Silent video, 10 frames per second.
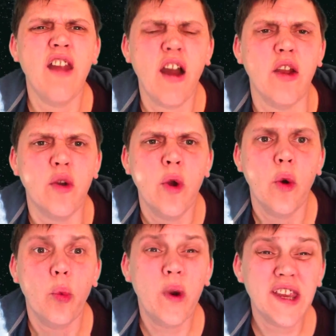know
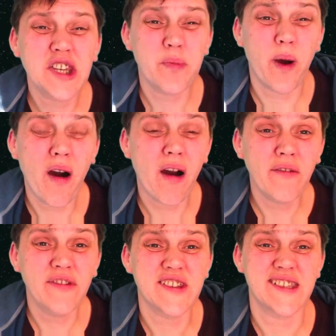which
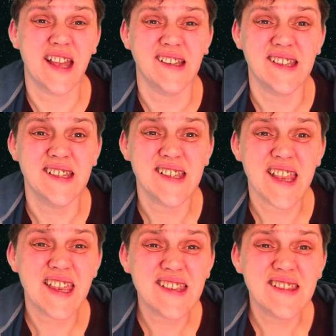part of the sentence
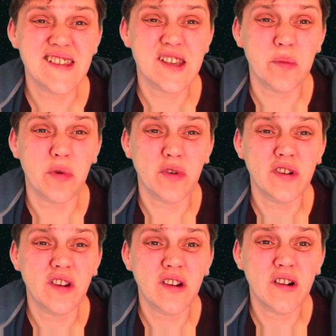is the
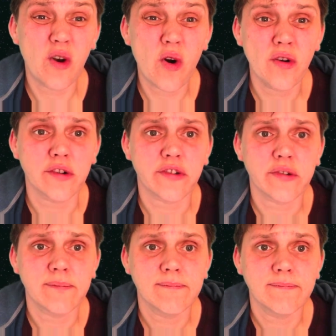subordinate clause?